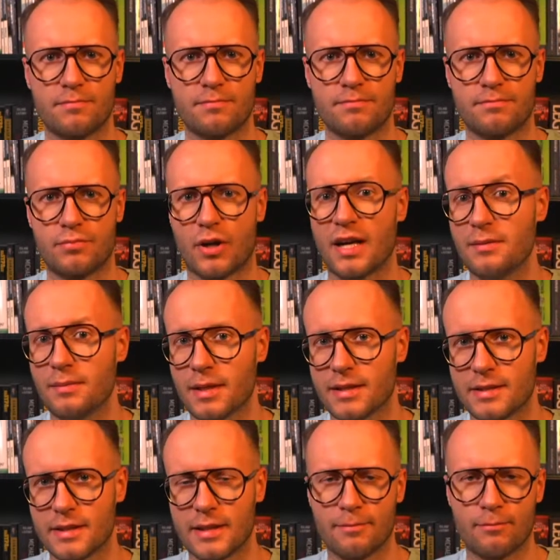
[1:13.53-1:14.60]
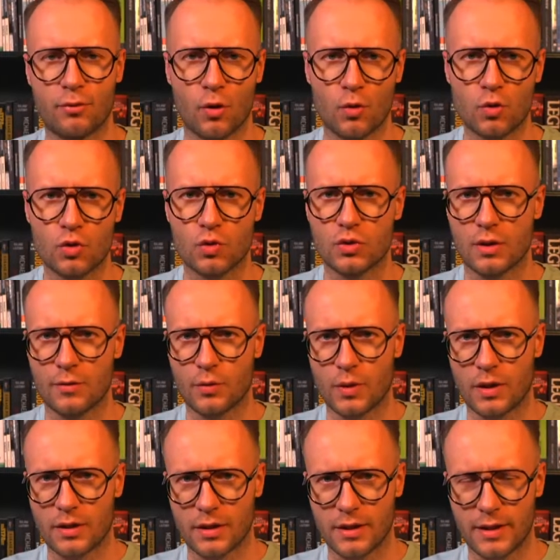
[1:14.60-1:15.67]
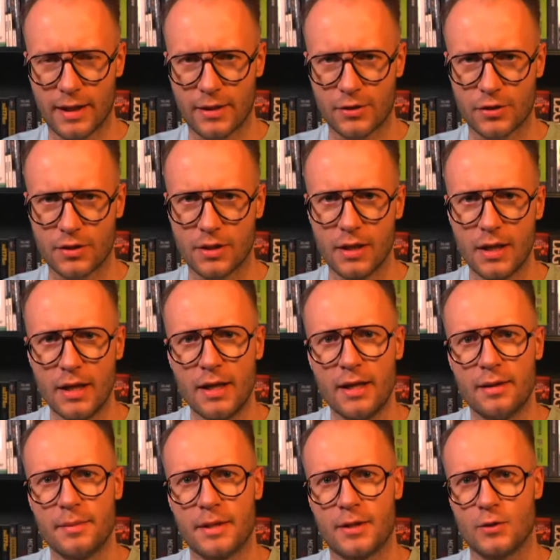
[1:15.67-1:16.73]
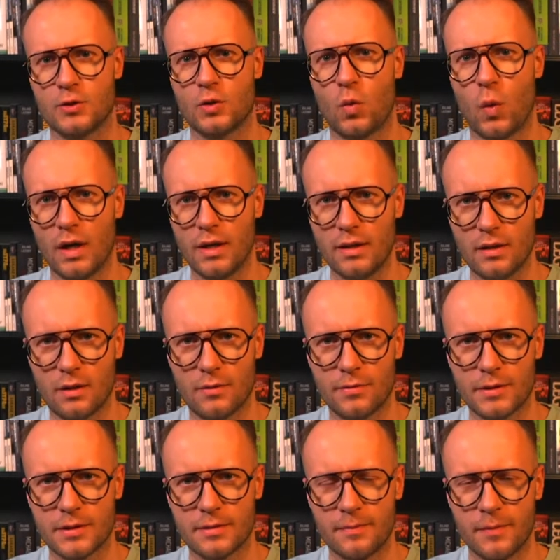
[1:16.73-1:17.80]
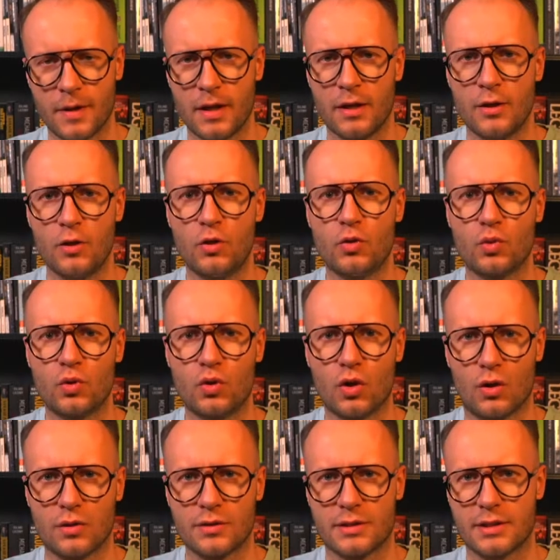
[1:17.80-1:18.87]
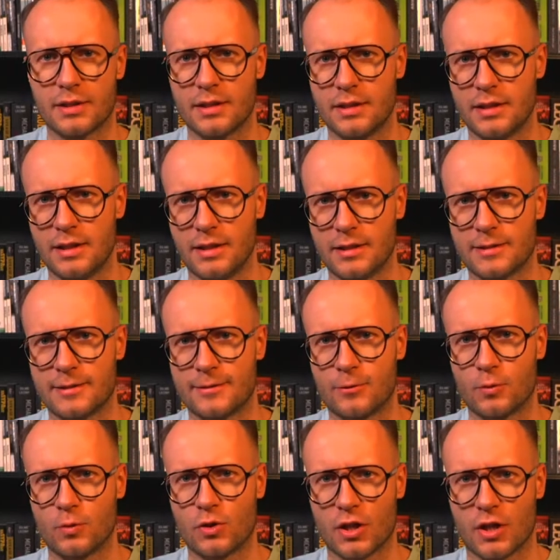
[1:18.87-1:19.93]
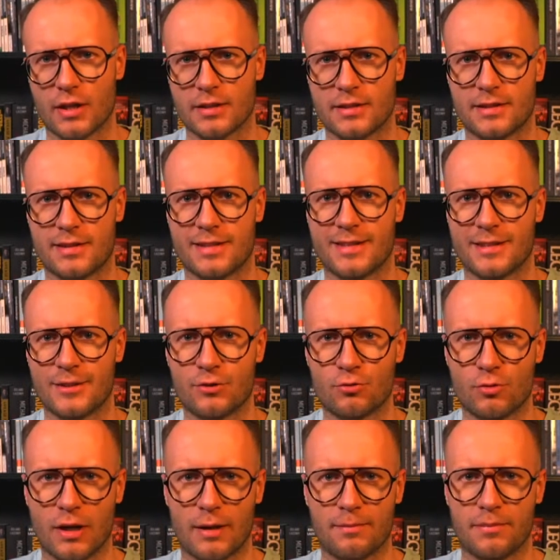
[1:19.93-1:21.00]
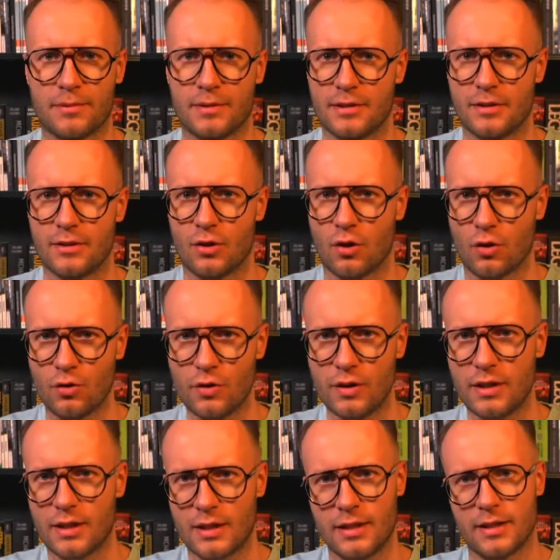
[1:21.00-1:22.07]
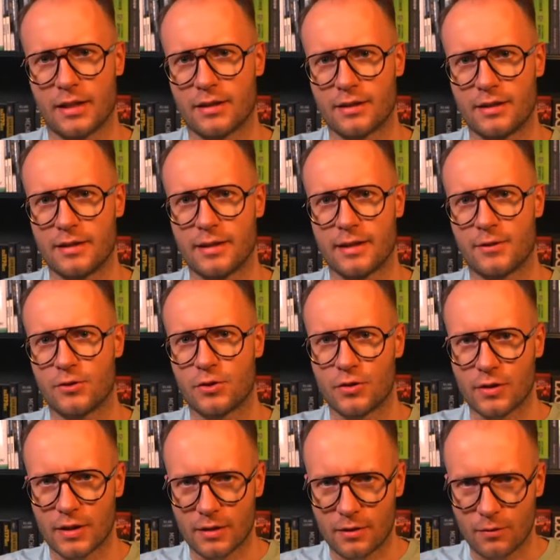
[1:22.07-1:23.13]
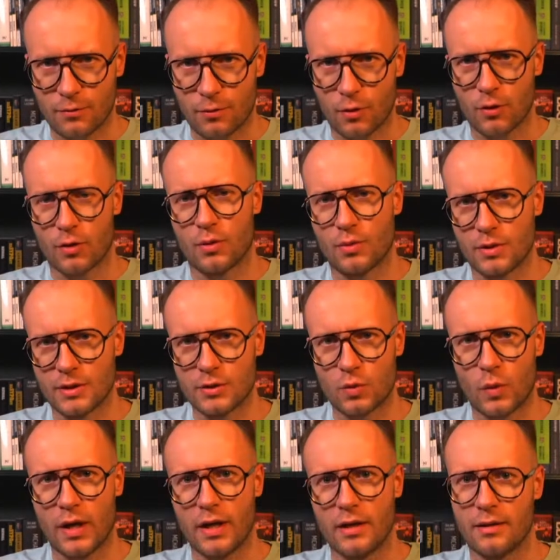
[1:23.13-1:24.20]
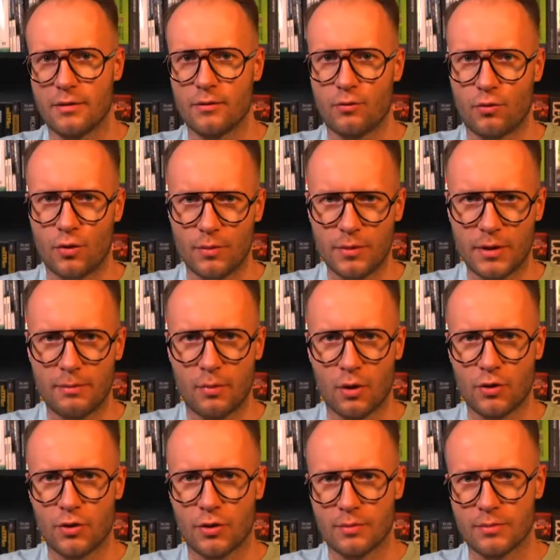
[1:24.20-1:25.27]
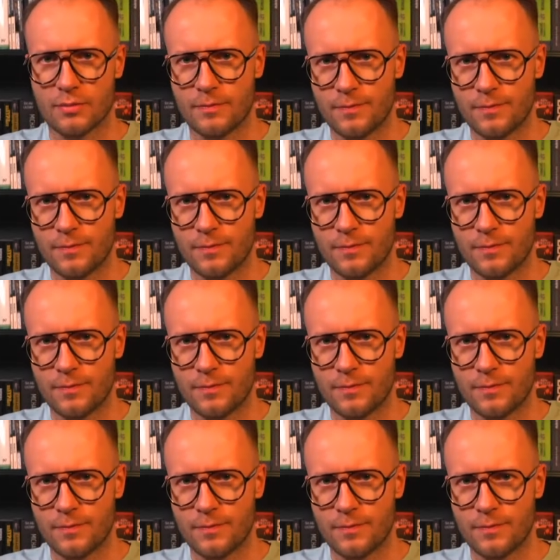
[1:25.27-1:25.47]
pragmatic approach to software architecture, because quite often you don't need to just grab only clean architecture and follow this way from the bottom